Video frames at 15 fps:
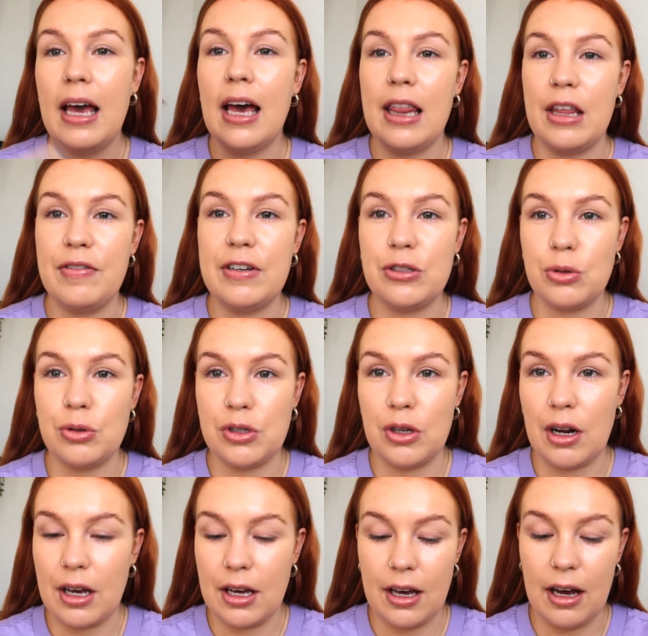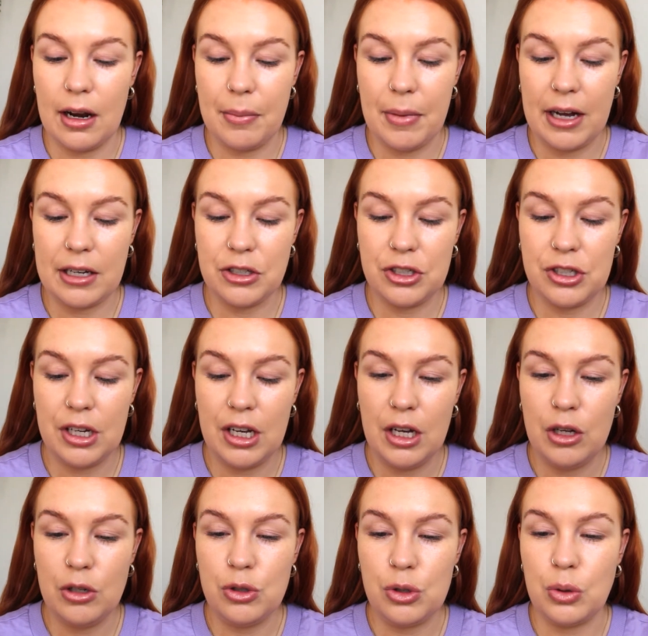And there is also like a colour match
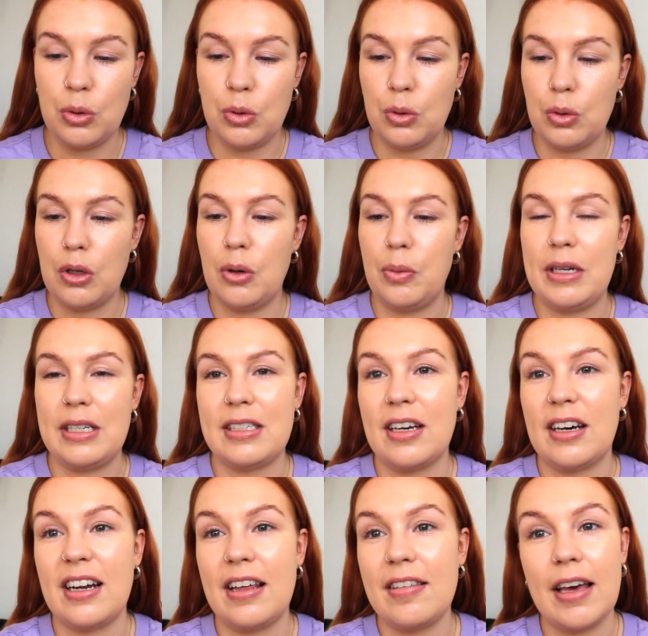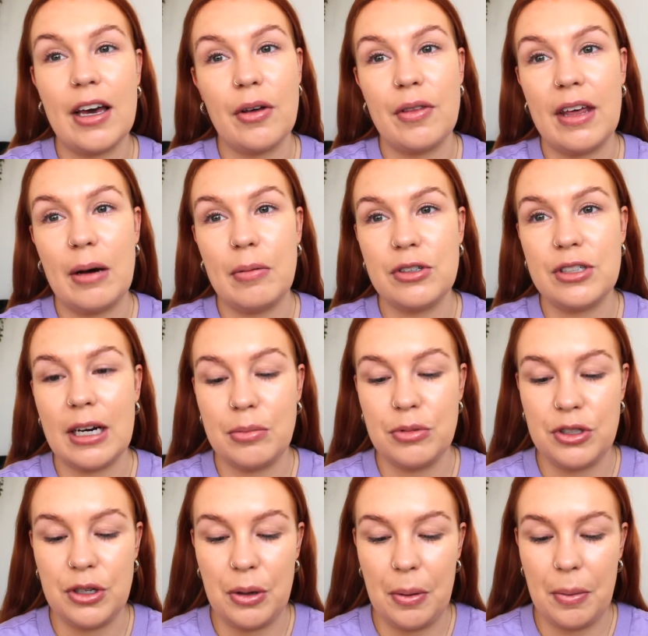tool quiz kind of thing on there which
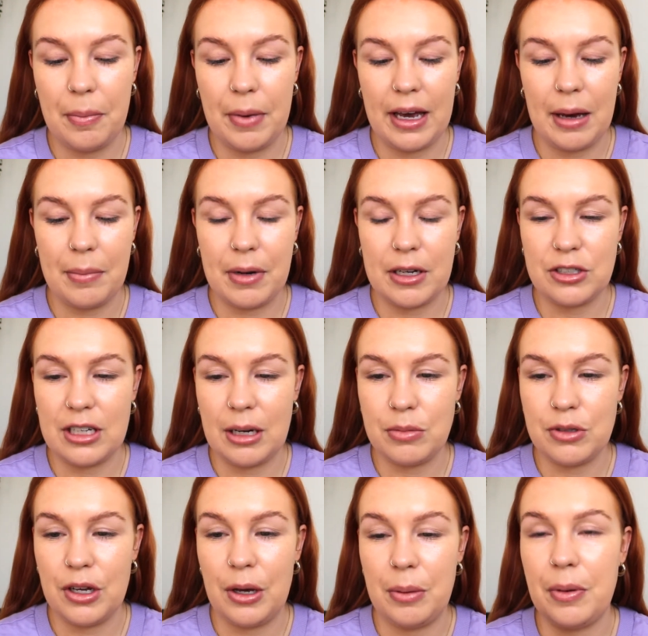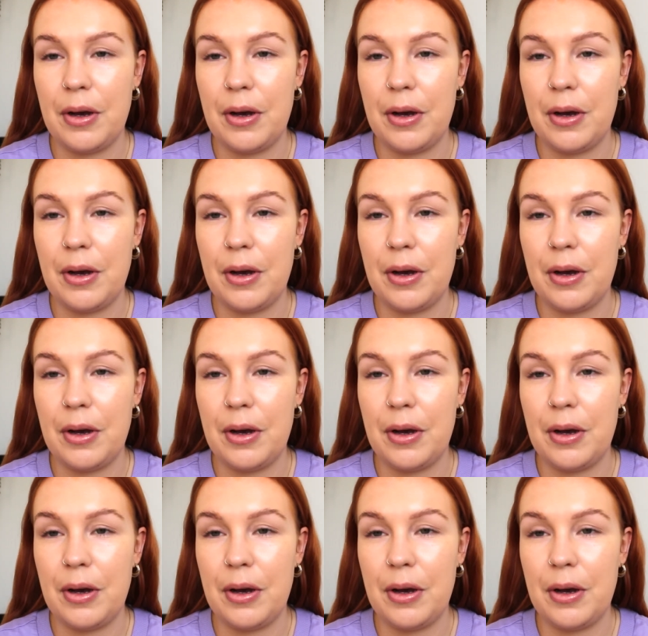helps you get matched up too.